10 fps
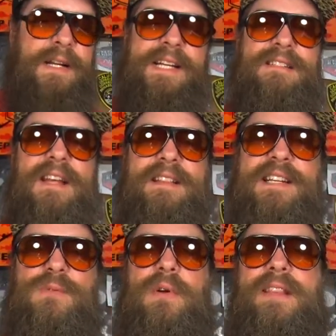He said
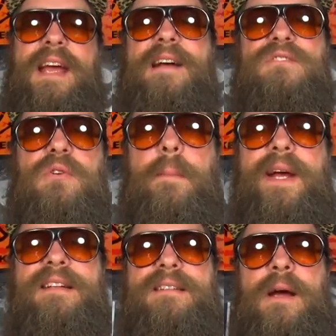these were the extra
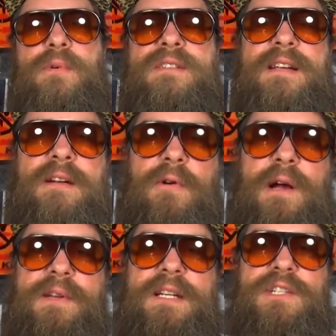baits that were sitting
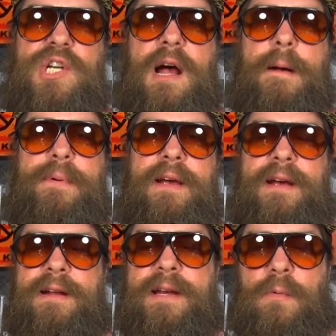around his shop,
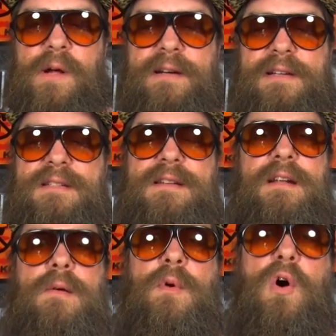and he wanted to
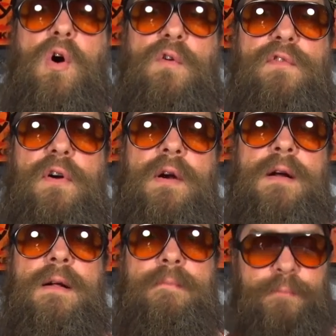send them over
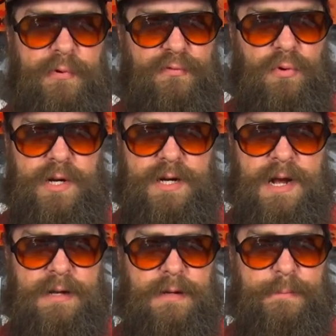before he
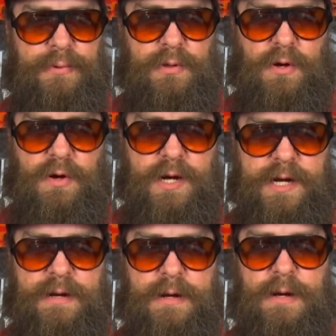got
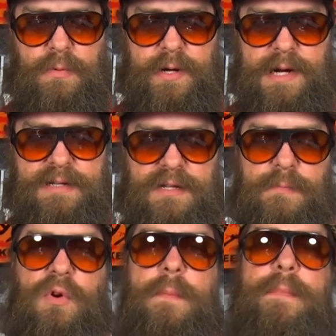deployed. We got some
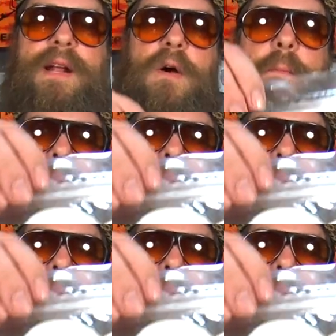more minnow